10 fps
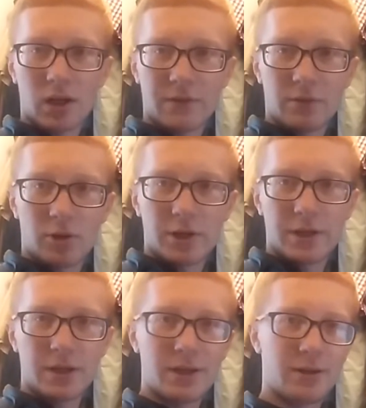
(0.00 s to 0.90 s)
Alright
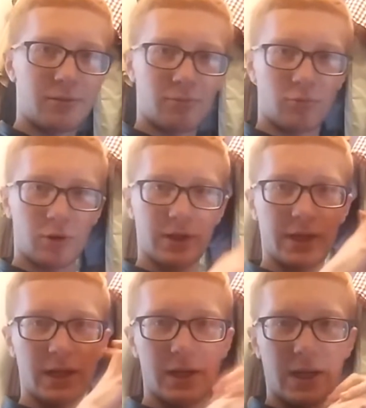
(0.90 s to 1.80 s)
everyone, we're
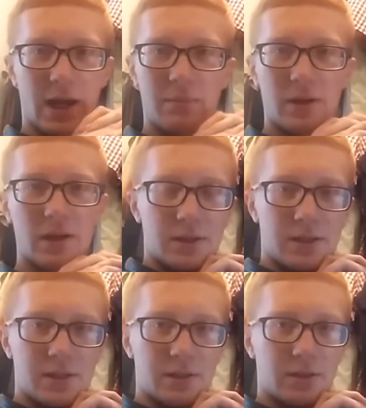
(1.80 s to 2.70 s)
gonna get in the game.
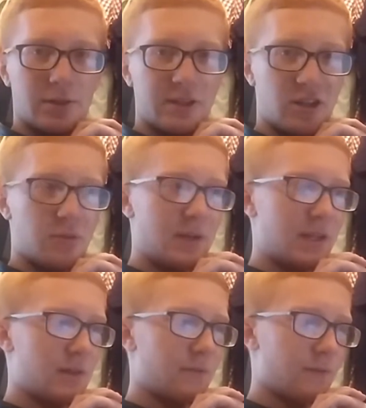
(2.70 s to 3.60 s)
This is literally going to
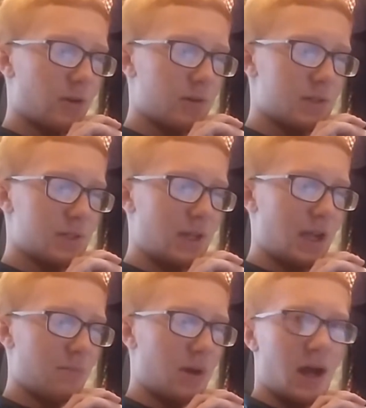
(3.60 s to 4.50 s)
be the first
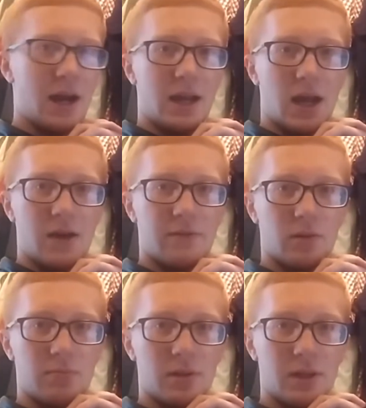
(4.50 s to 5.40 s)
game I
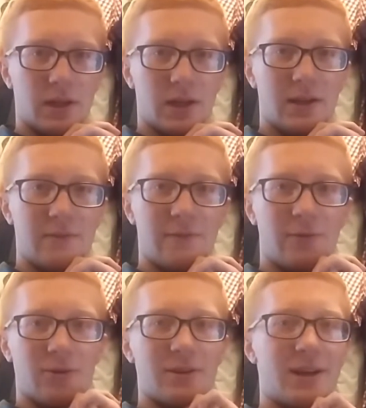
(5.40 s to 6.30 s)
ever play in
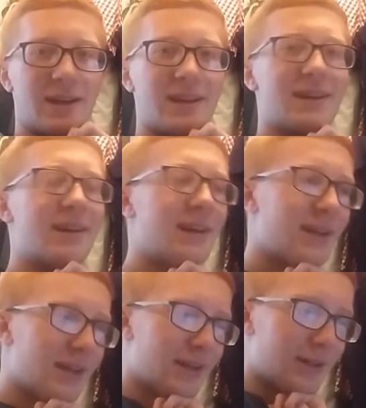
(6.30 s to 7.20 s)
Fortnite.
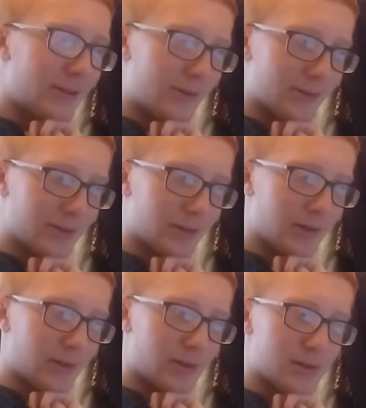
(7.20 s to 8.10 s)
Oh
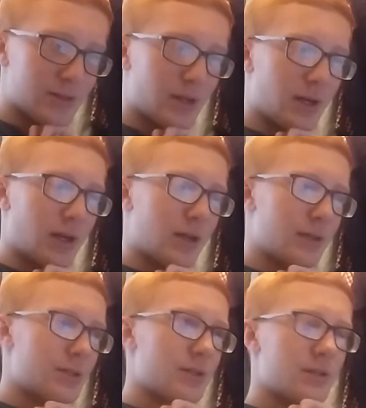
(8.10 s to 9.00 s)
gosh, I,
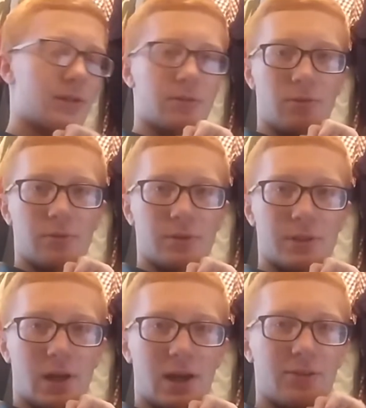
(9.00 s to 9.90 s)
I legit don't know what
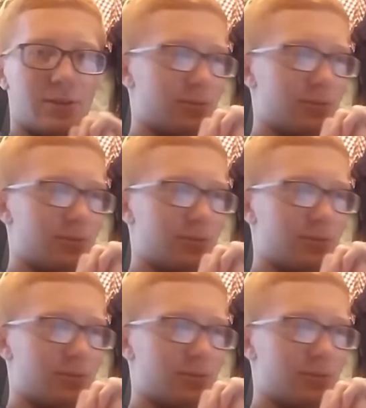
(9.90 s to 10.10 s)
to- I don't